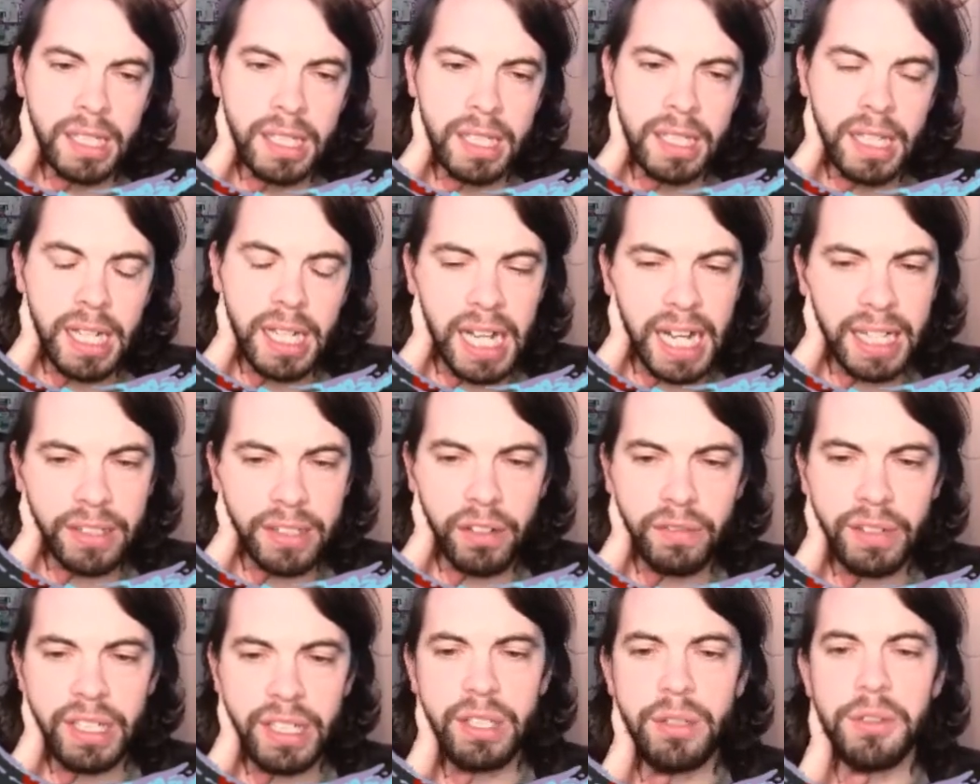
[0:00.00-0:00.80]
I'd not
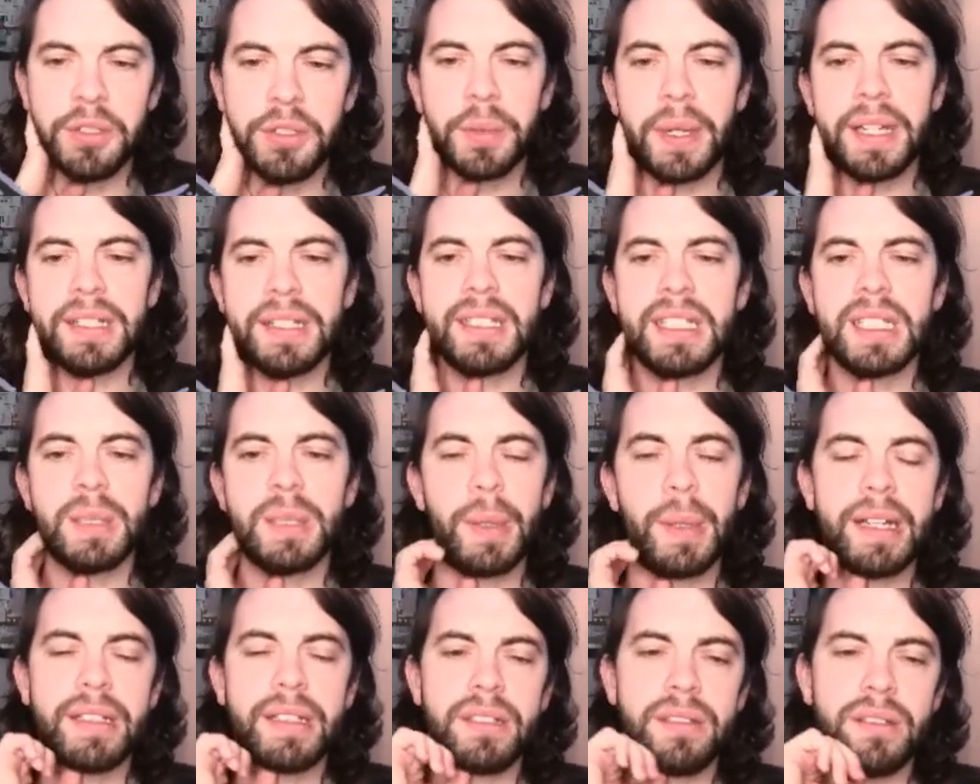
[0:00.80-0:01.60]
really used wide
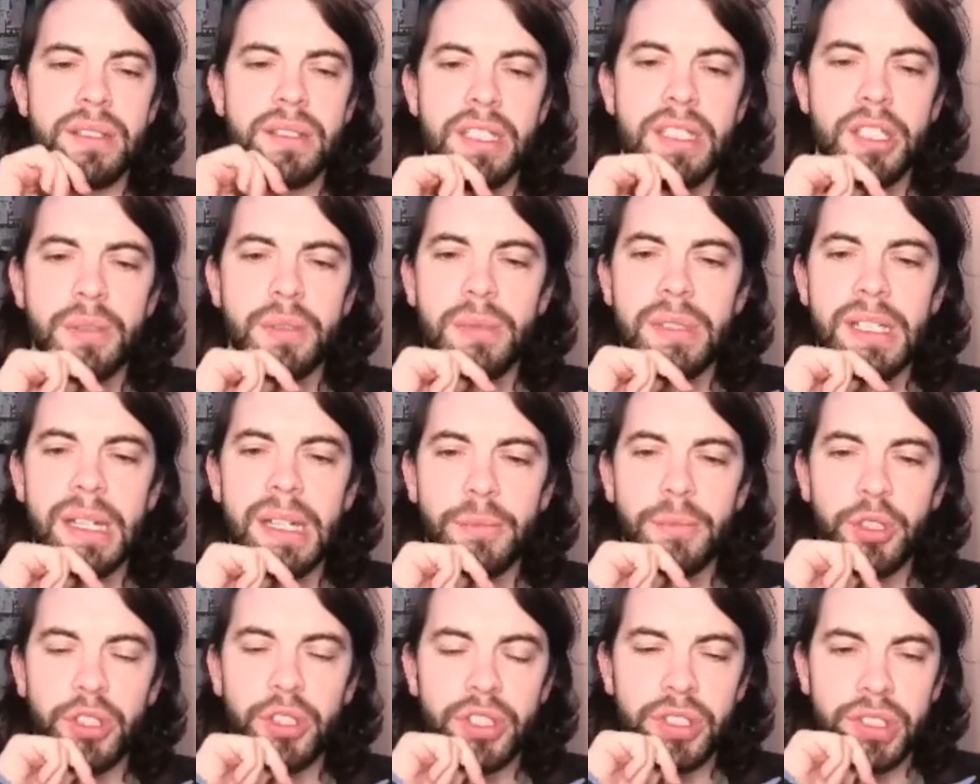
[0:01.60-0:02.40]
centre-backs that
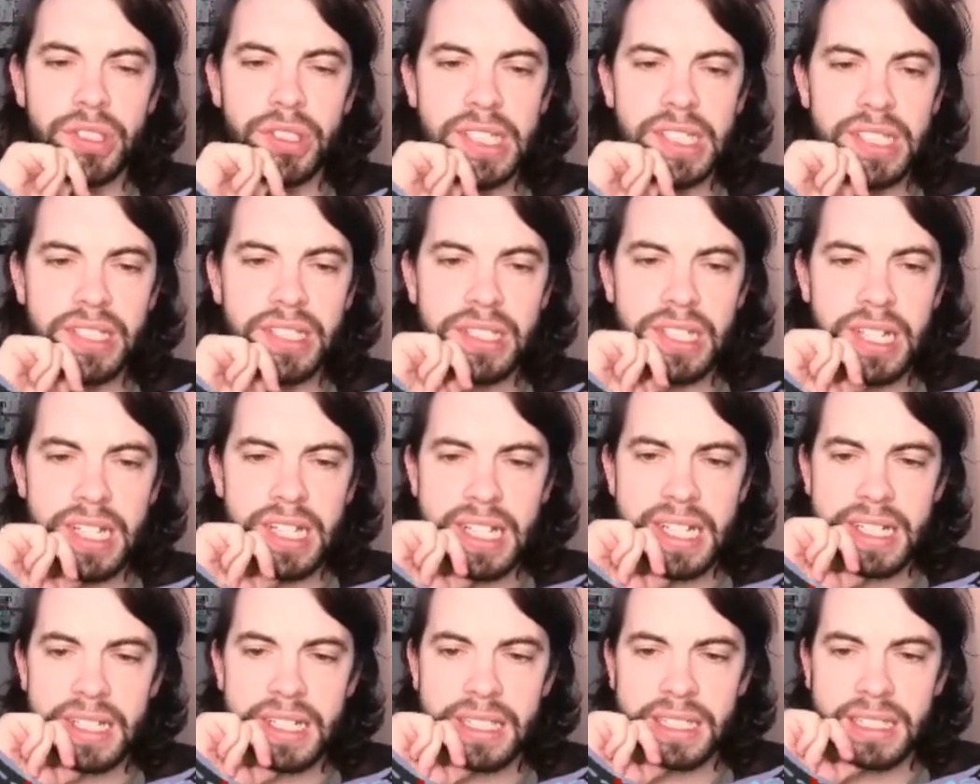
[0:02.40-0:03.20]
much on this
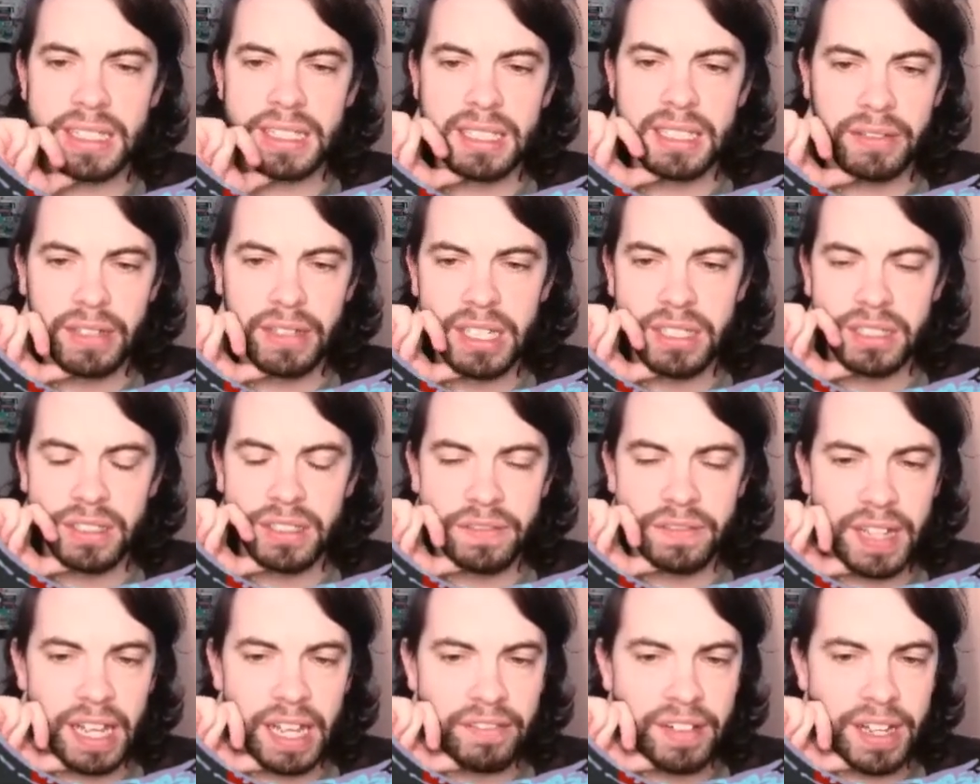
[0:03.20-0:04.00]
iteration of
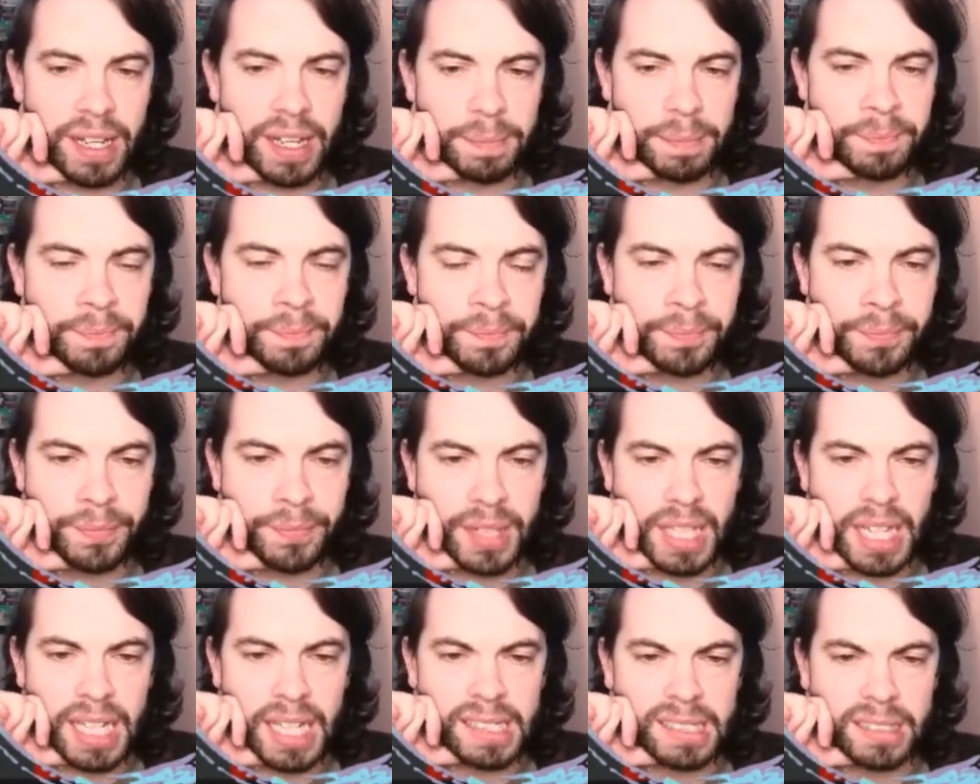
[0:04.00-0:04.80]
FM.
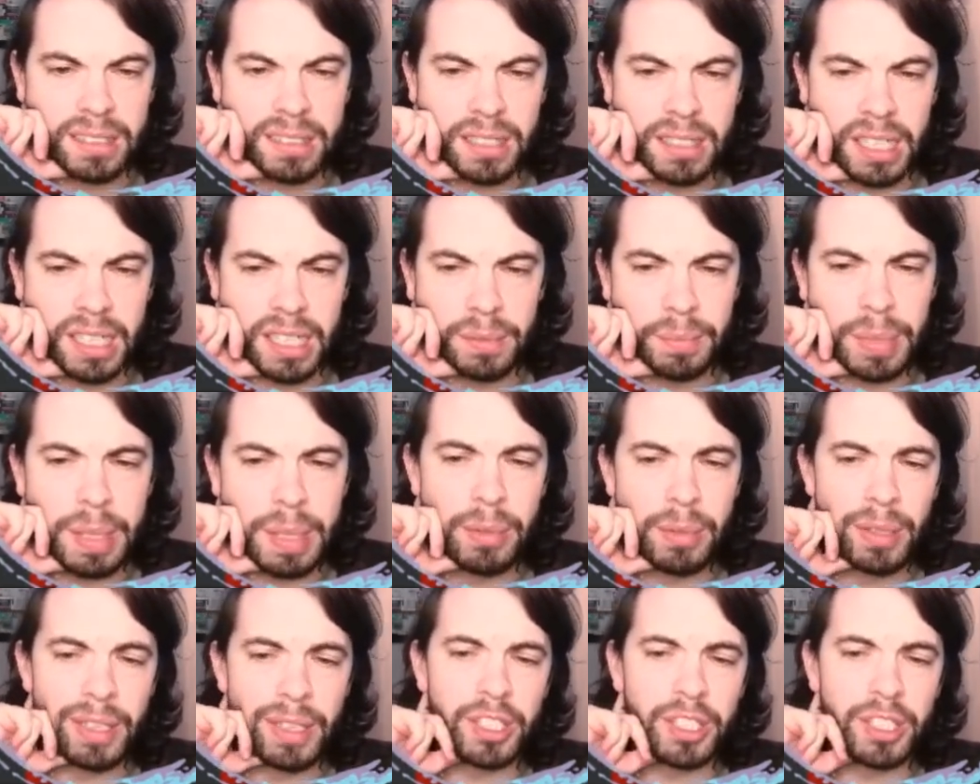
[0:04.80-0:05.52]
And people that I was